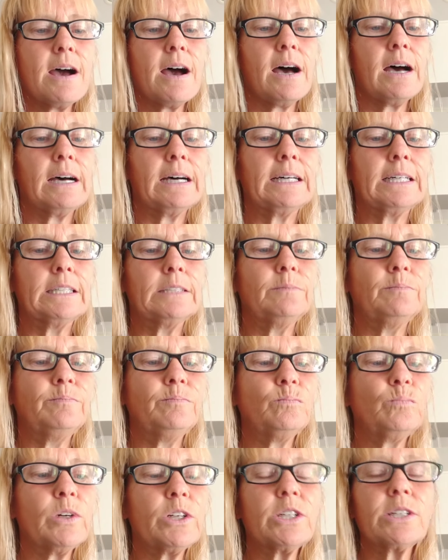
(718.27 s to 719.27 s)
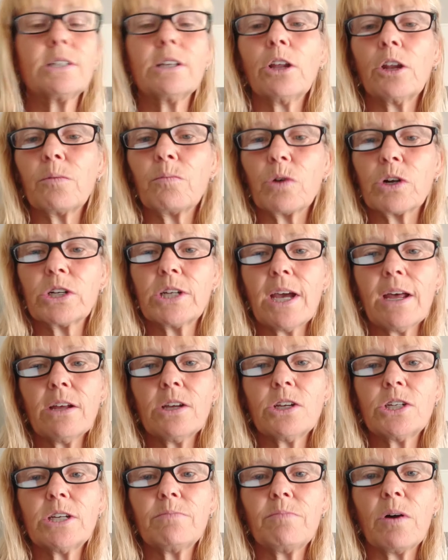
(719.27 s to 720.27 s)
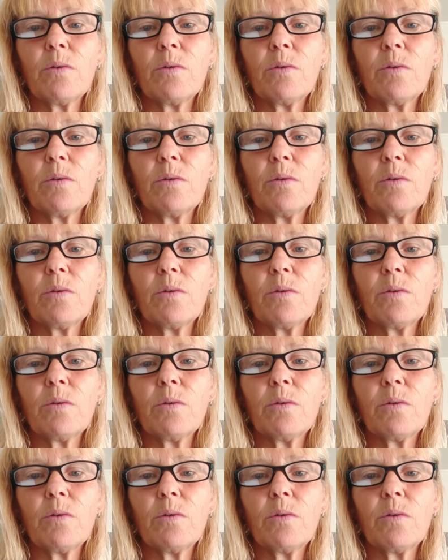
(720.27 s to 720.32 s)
um, which is a little more challenging.